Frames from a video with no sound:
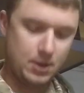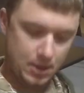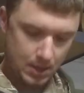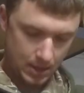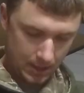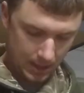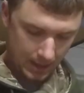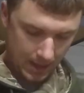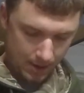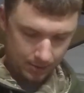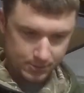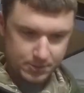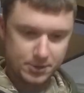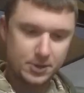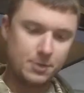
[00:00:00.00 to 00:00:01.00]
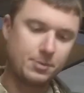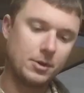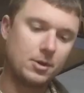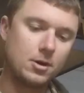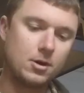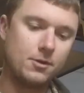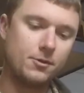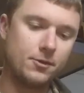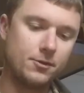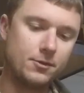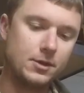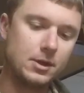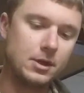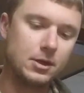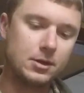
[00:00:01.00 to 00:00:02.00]
and I'll snip it off
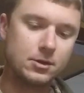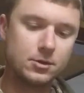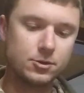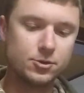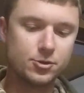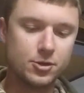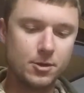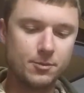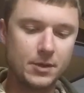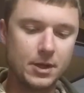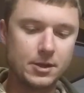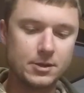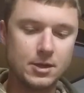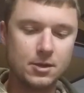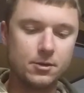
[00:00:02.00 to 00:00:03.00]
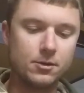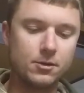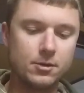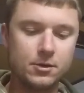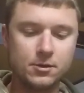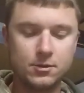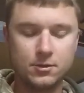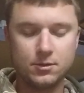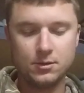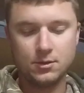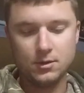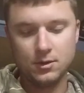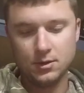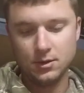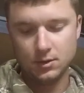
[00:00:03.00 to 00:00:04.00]
of the drum that it's held on.
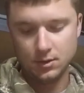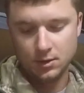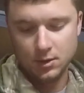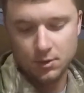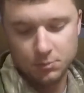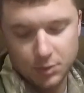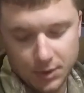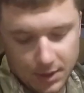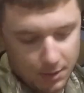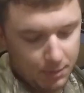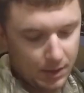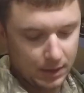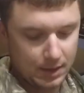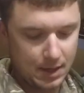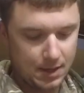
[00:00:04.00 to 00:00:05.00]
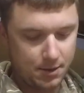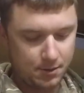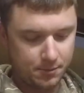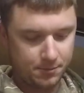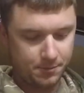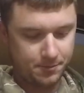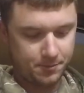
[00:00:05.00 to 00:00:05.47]
Put that down.